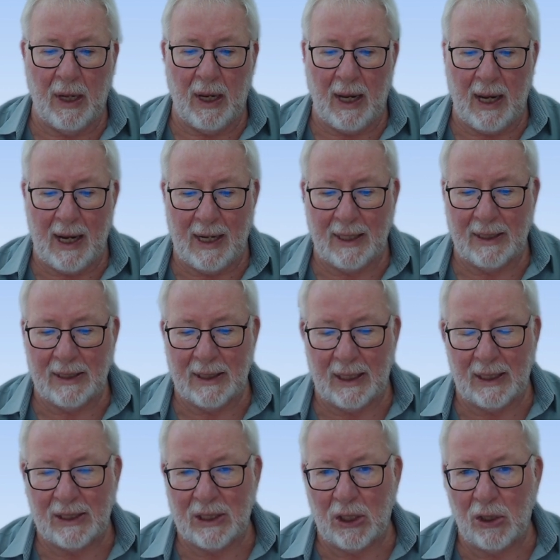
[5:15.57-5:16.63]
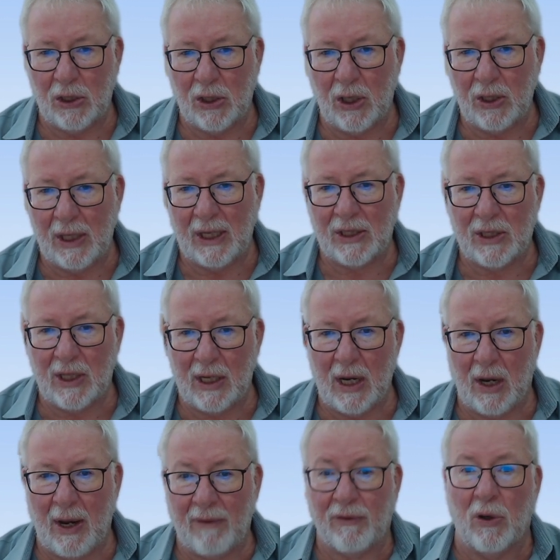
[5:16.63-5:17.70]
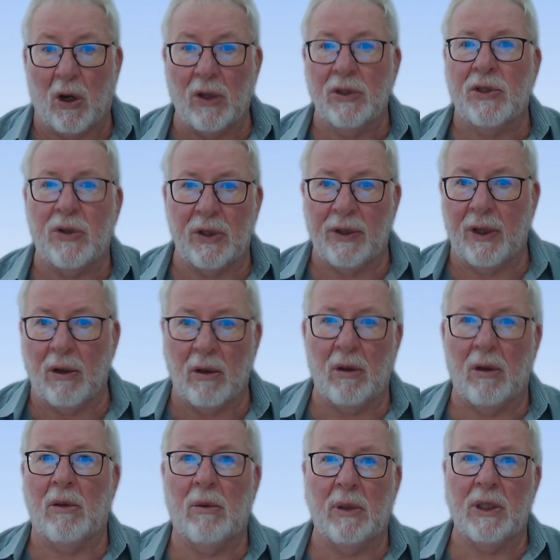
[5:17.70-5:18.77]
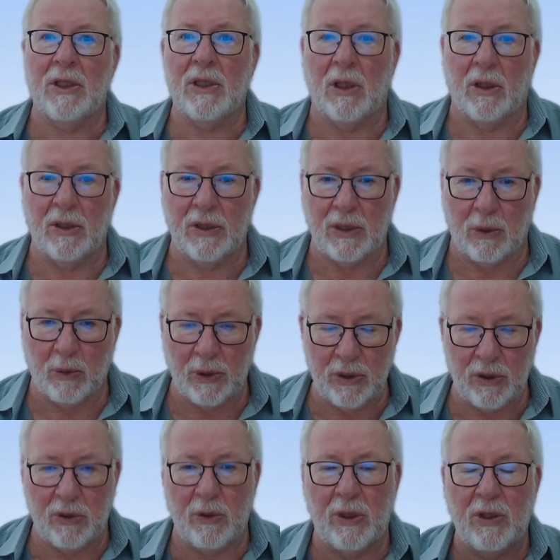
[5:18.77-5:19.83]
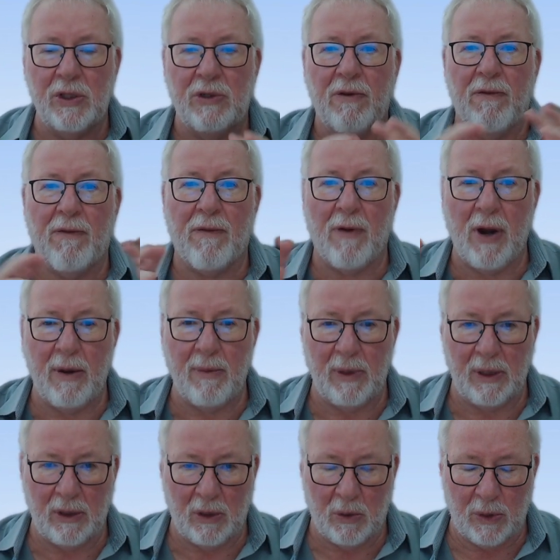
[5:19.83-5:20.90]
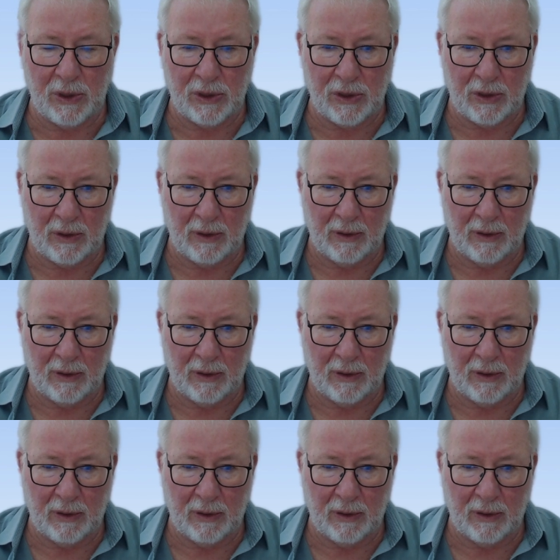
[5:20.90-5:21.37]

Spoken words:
And so you don't necessarily now have to answer it. Think, oh, what is the answer? What you're doing is you're framing the question.